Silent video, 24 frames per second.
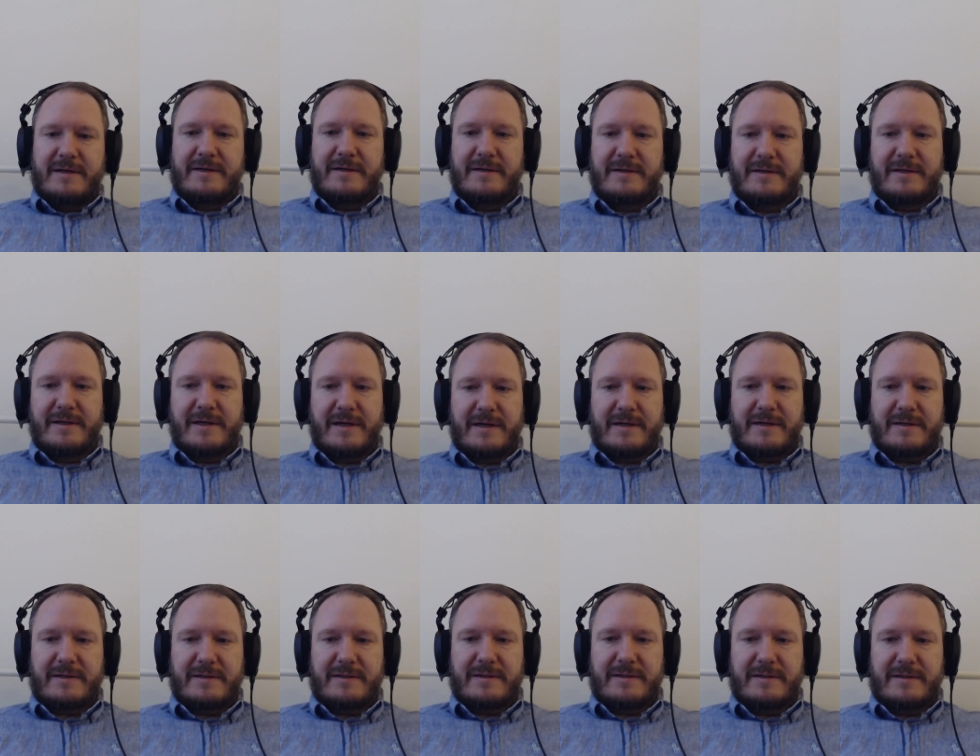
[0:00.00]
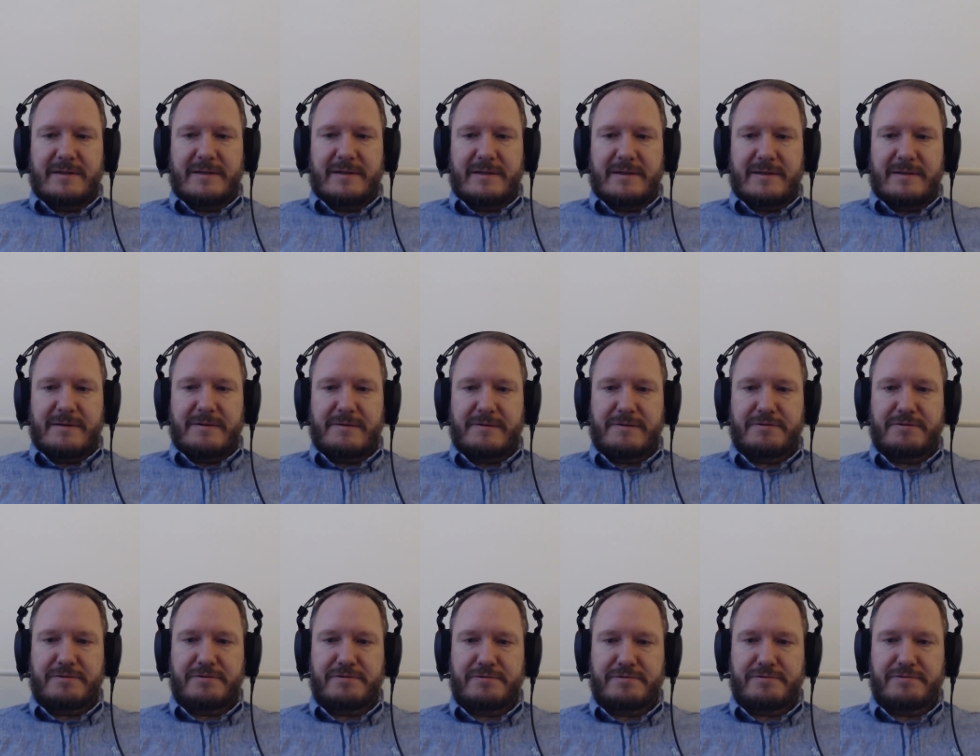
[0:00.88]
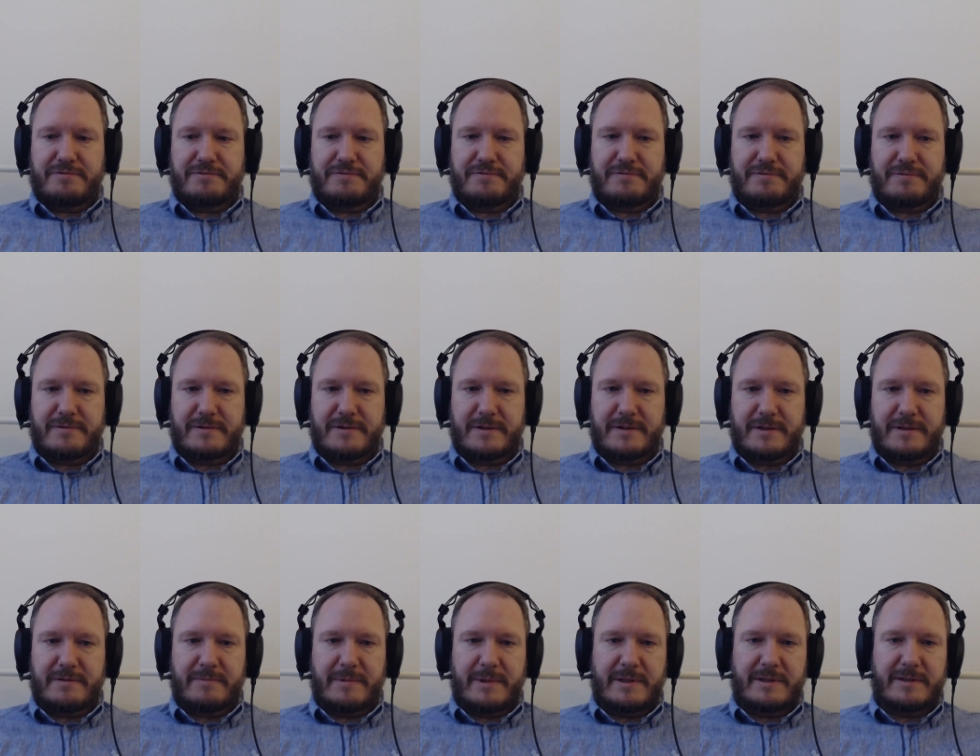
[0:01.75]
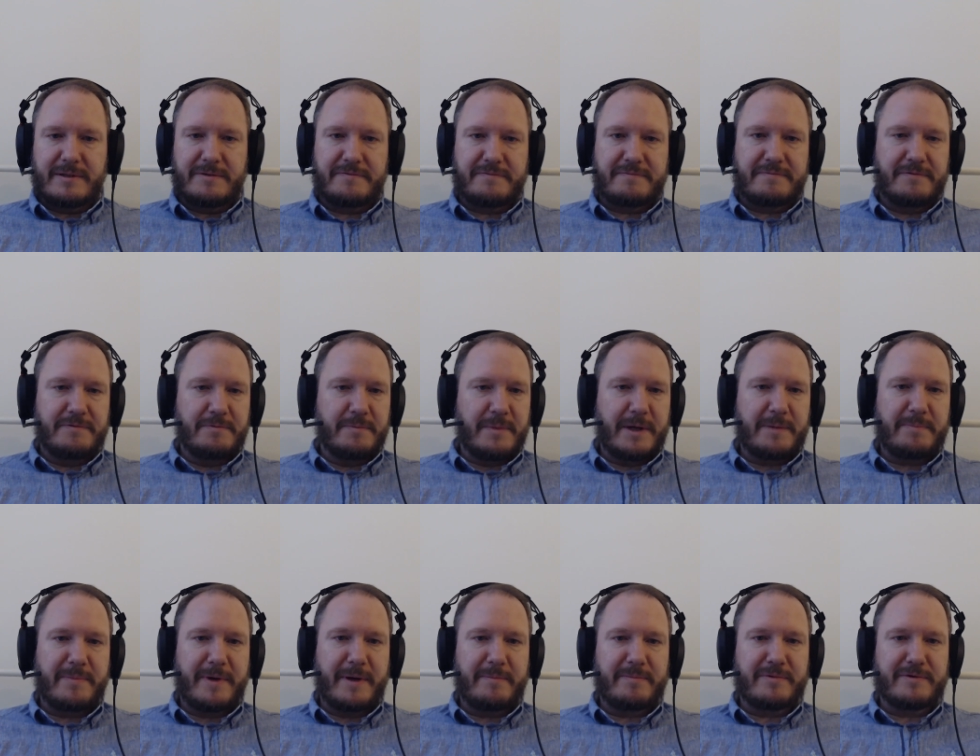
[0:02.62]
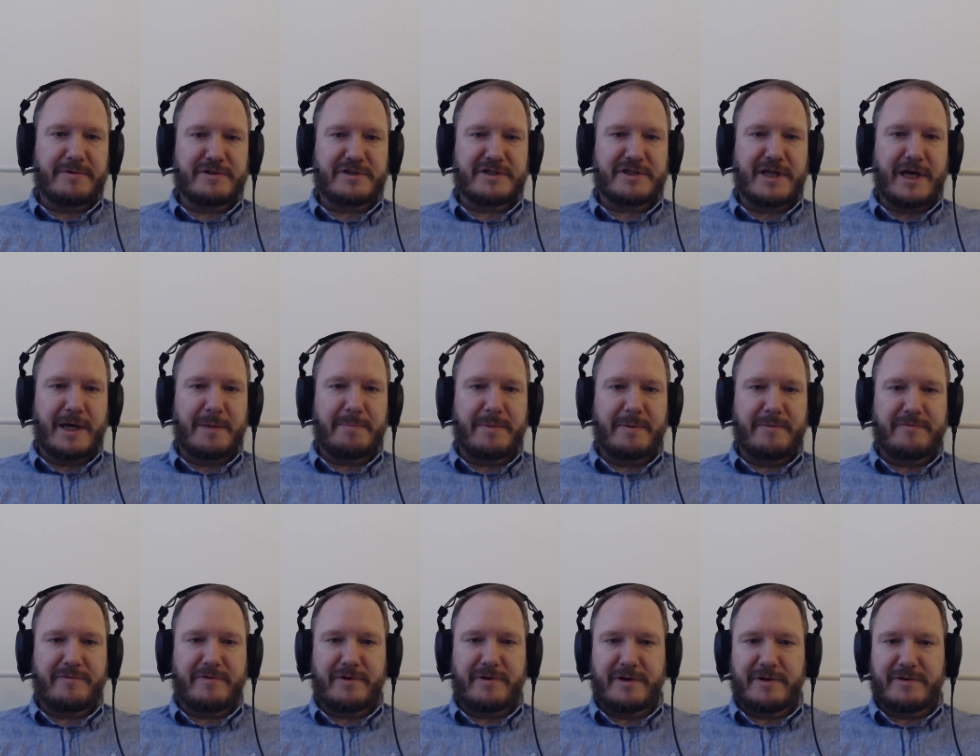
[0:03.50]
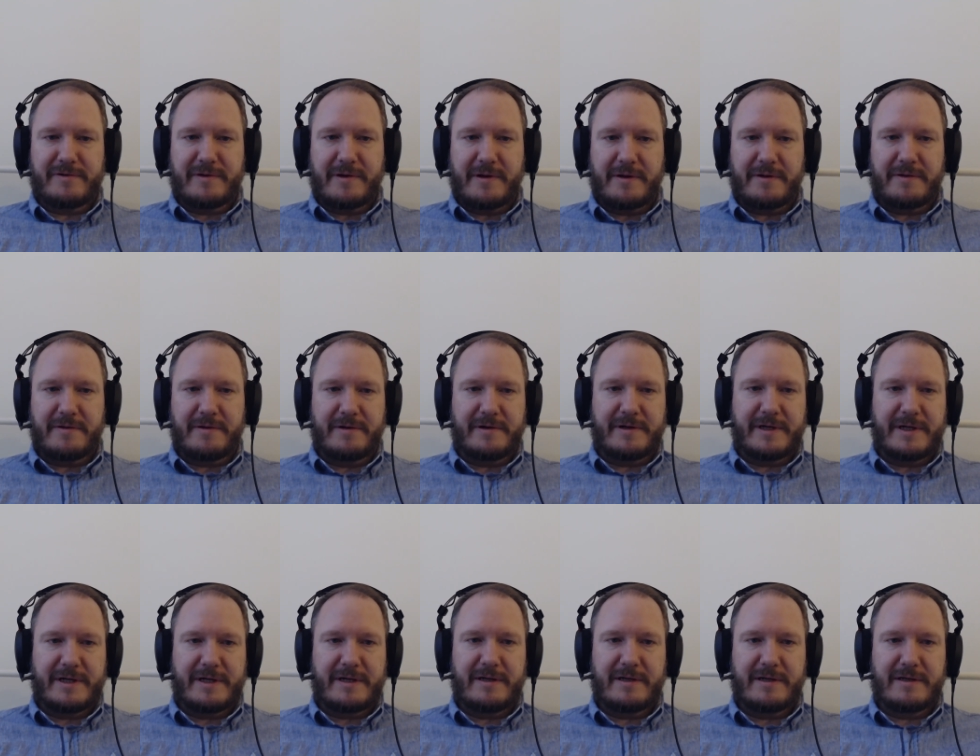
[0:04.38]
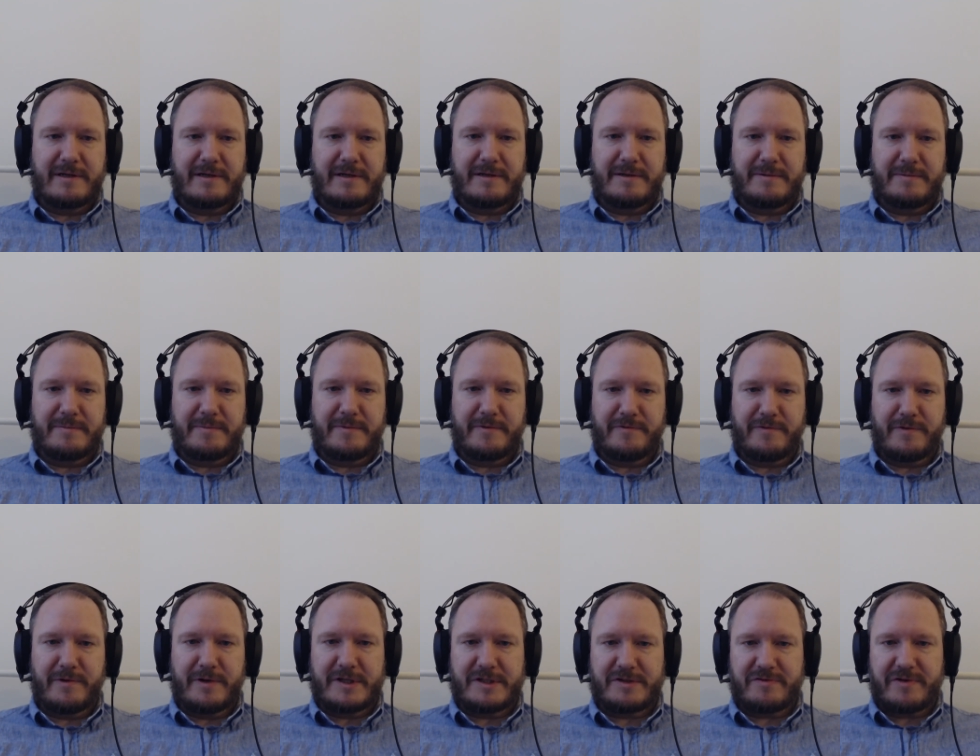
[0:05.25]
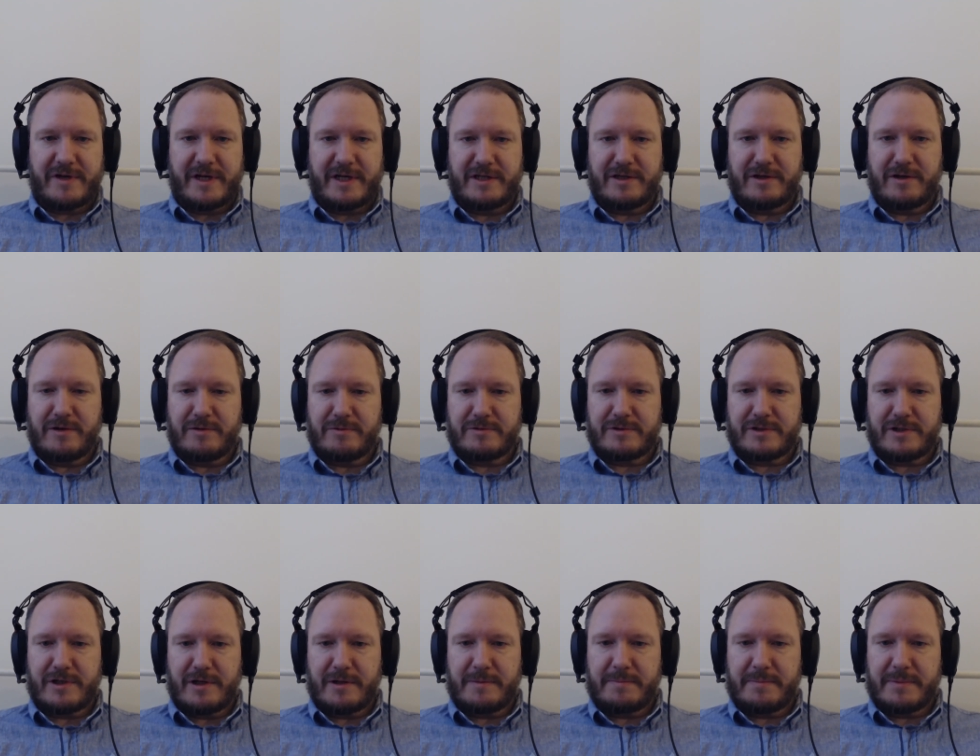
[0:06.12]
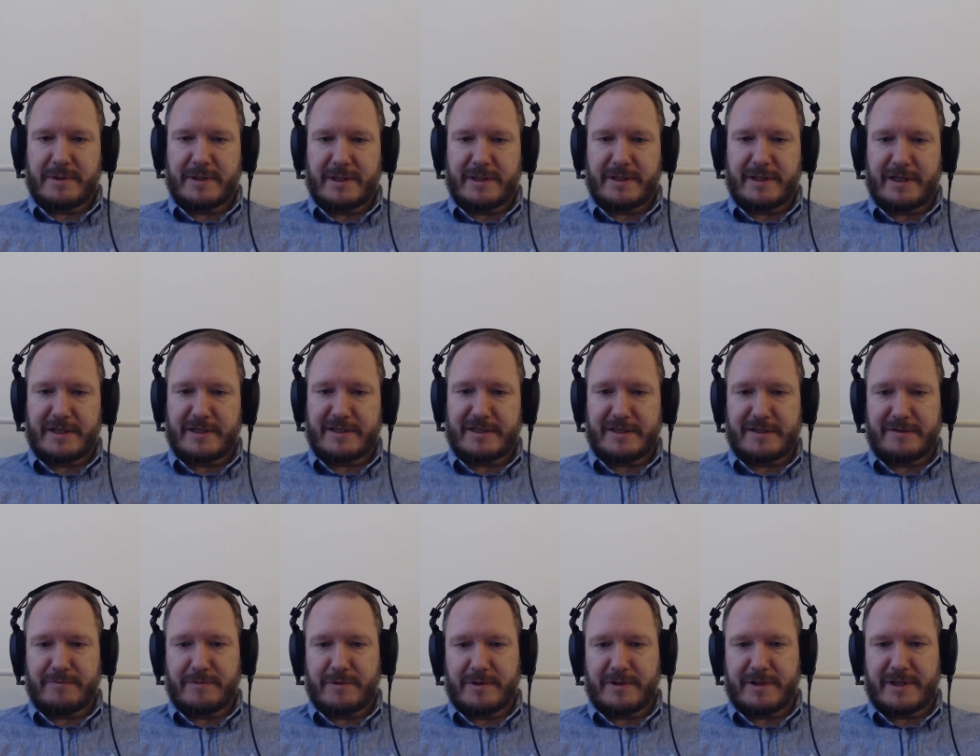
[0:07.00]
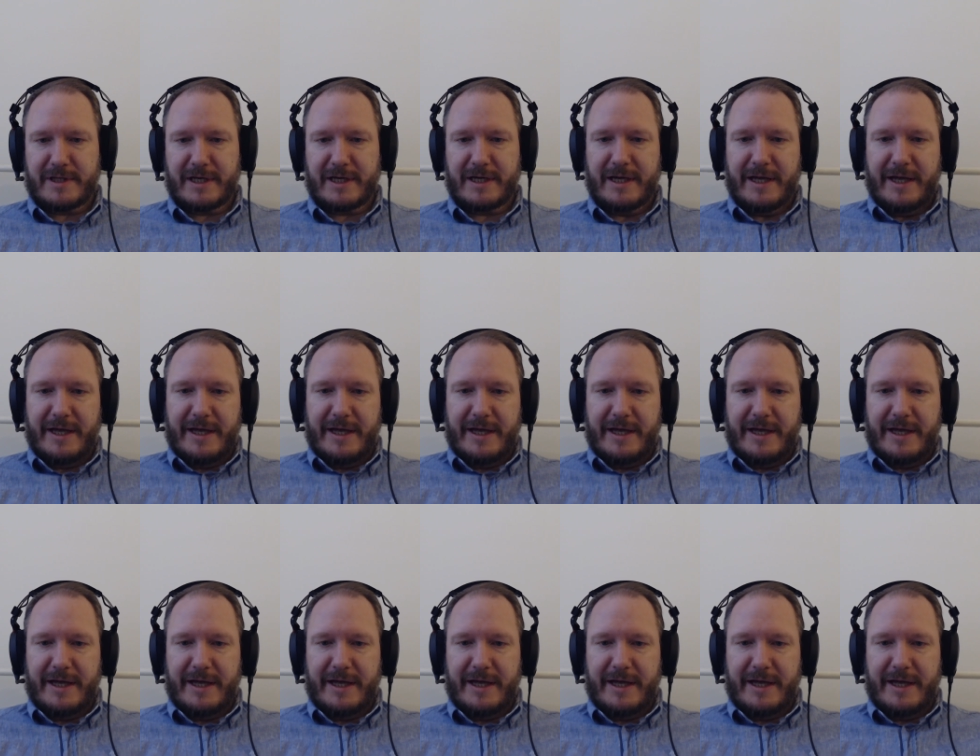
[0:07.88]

Yeah, well, if you might be able to snipe him for 130 before his range goes up. That's one thing.